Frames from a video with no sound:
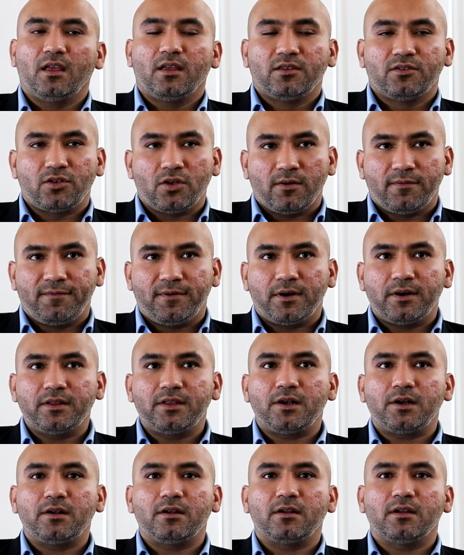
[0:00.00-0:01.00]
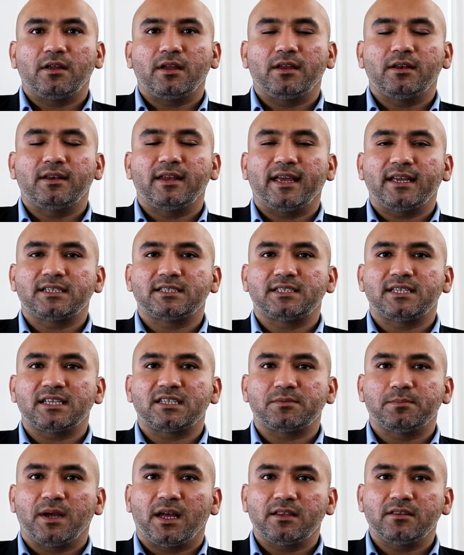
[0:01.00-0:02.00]
So further in next
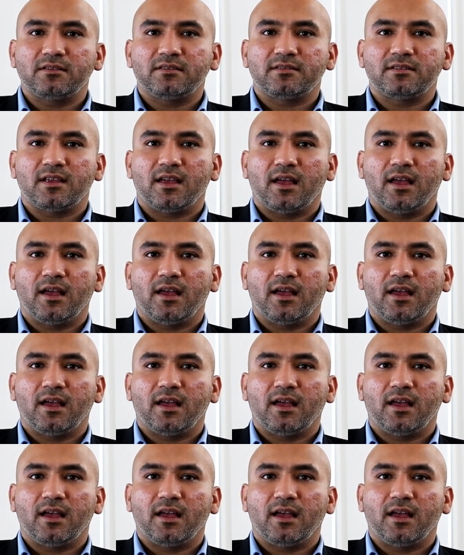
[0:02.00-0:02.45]
6 months,